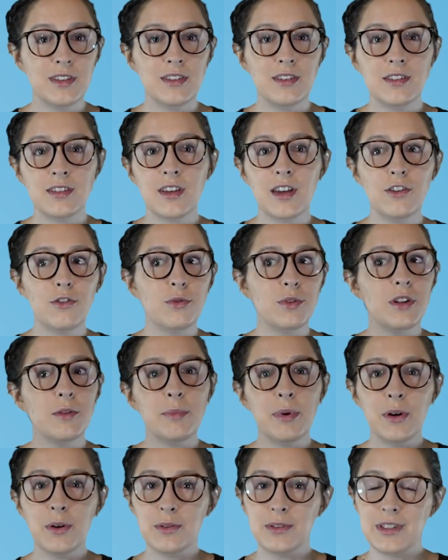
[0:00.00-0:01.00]
to schedule
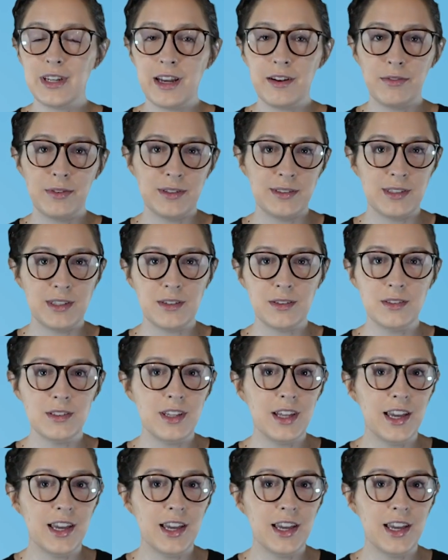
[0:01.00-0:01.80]
a post every single